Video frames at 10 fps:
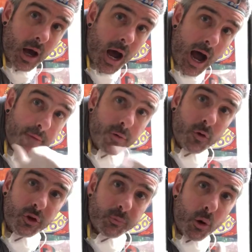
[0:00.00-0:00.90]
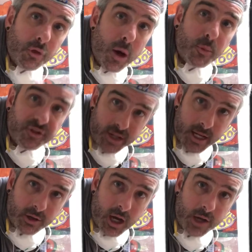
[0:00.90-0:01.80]
I fill these both up with
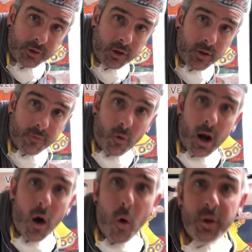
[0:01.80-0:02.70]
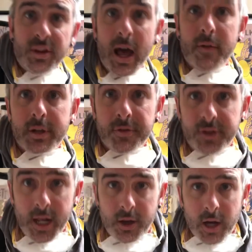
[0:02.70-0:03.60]
sanitizer, therefore I always have enough
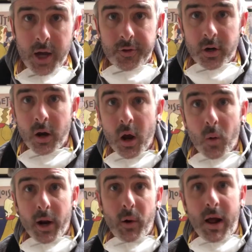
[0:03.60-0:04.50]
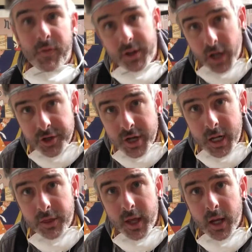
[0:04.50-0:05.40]
sanitizer where I don't have to touch
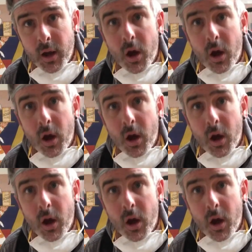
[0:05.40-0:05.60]
anything,